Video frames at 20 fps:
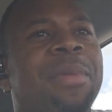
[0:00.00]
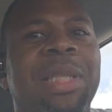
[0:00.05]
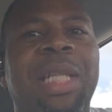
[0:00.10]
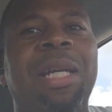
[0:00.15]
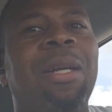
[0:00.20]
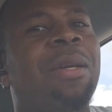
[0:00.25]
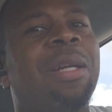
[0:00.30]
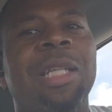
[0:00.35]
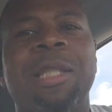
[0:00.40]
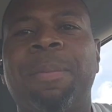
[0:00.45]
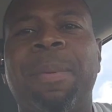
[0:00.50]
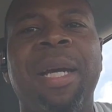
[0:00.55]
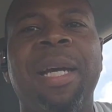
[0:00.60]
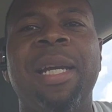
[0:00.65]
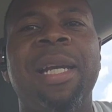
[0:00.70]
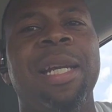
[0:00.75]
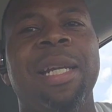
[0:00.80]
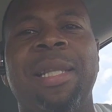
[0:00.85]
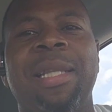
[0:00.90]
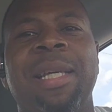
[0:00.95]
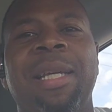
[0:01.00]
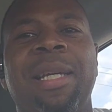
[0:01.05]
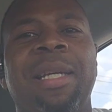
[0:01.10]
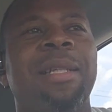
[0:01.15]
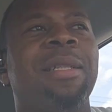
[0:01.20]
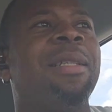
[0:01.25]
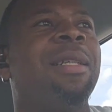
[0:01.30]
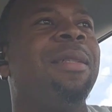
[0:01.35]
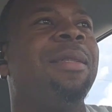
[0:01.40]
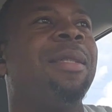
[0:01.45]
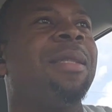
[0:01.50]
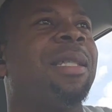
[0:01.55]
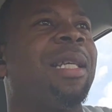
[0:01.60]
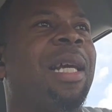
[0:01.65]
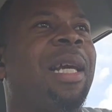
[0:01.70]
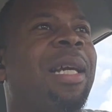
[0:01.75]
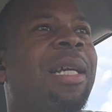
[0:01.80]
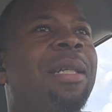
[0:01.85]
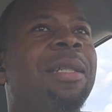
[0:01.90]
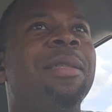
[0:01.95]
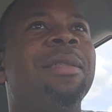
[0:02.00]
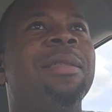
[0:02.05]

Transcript: they don't explain anything. They're just like,